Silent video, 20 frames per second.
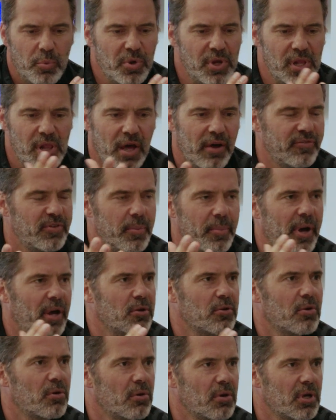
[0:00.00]
we loved
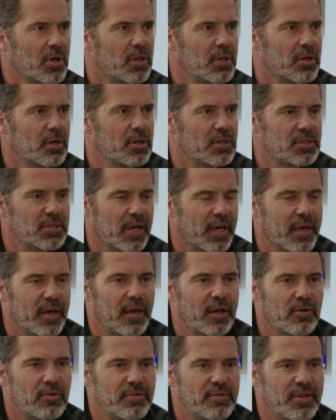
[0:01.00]
about GoingClear is
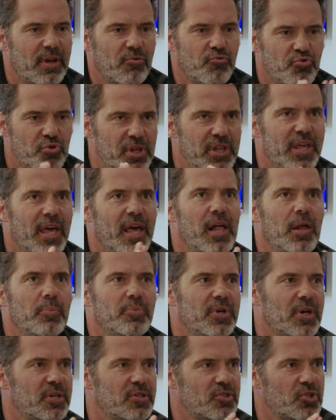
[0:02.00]
they really
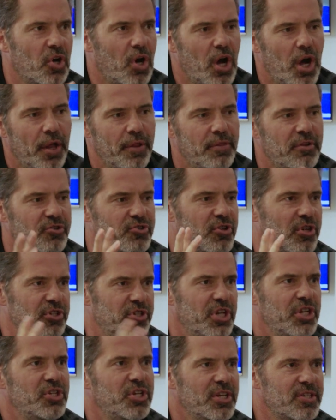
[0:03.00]
helped us on the
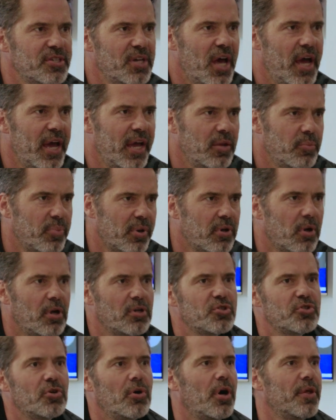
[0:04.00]
strategic side, but
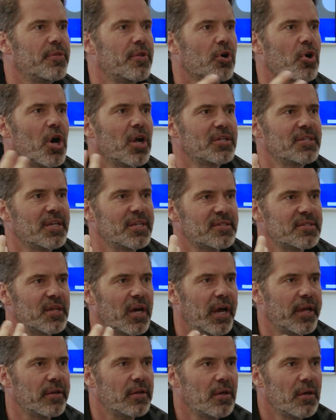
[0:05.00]
also on the content
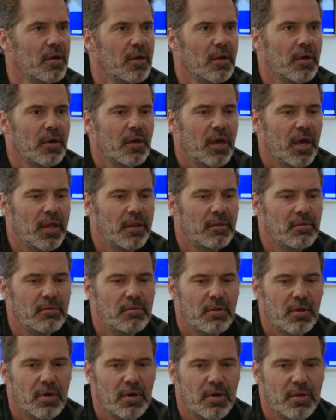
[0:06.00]
side. And
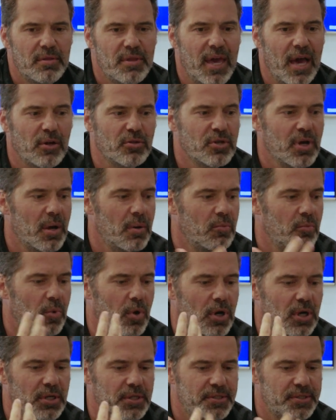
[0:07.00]
the outcome
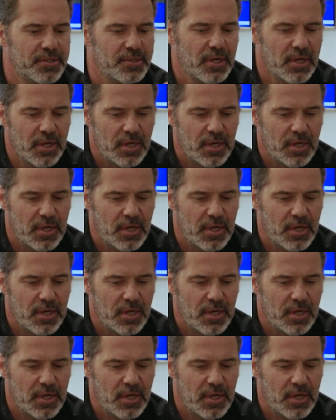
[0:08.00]
was